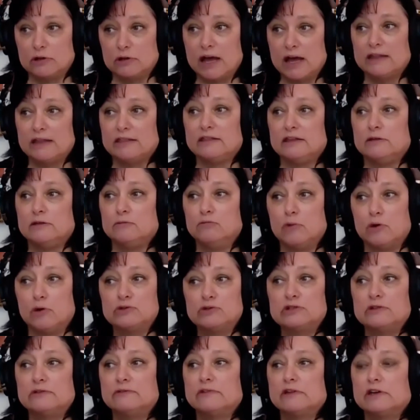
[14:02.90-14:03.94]
I think
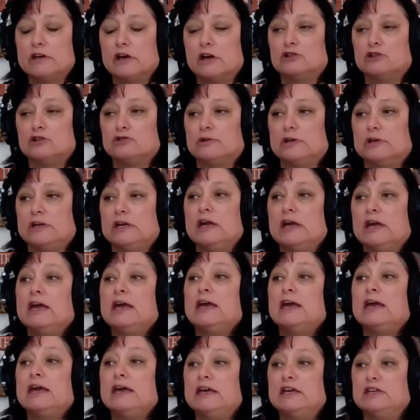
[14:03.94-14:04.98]
most of the country
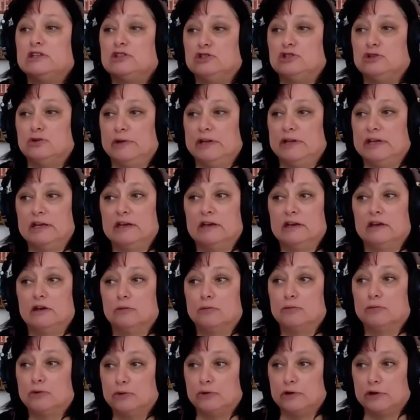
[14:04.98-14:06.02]
is doing it in a
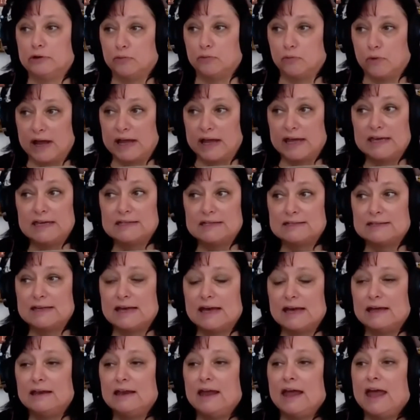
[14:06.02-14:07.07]
prudent way, he
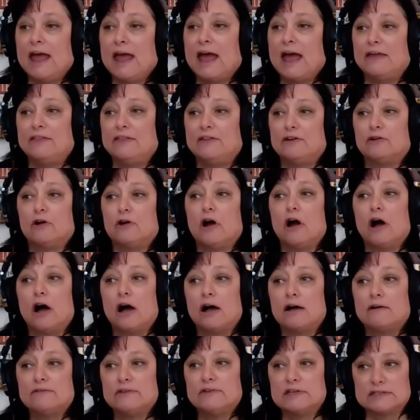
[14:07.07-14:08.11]
said, and there are
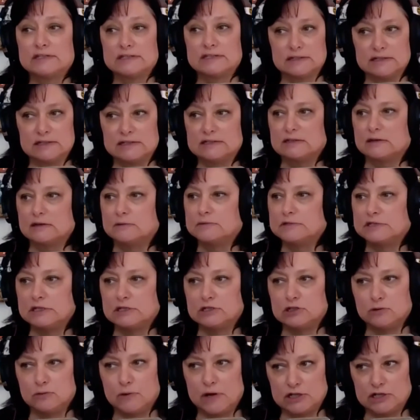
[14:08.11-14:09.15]
obviously some
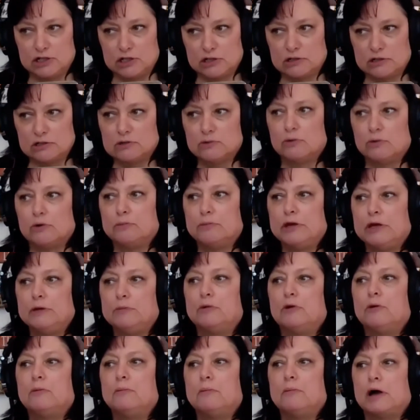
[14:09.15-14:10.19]
situations where
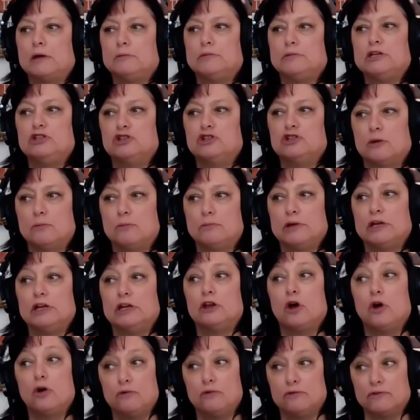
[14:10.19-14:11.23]
people might be jumping
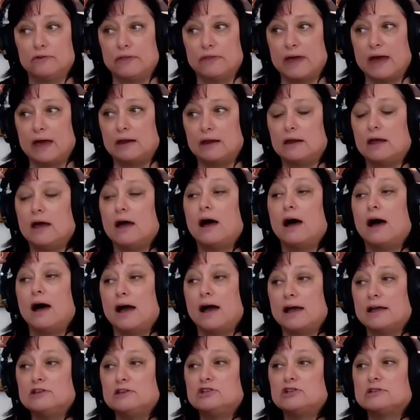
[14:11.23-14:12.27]
over that.
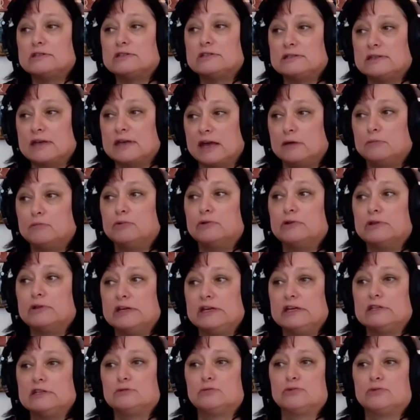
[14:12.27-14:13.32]
I just say,
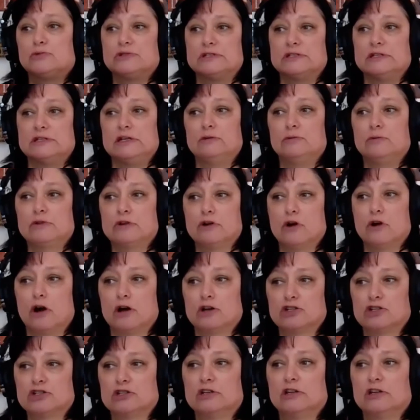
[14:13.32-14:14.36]
please proceed with
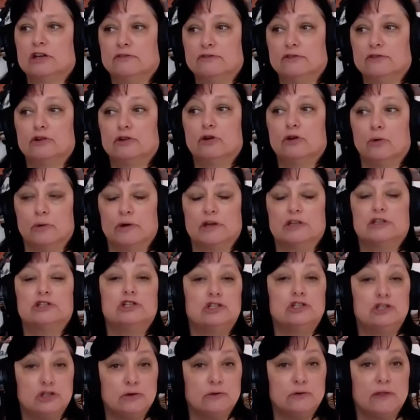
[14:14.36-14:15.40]
caution if you're going to
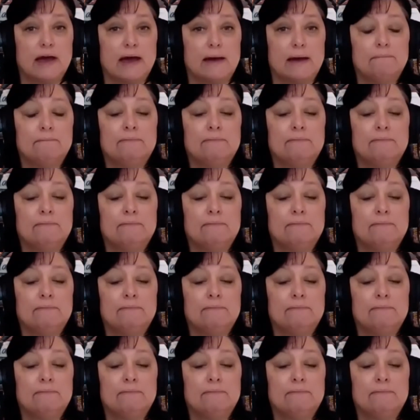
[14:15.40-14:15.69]
do that.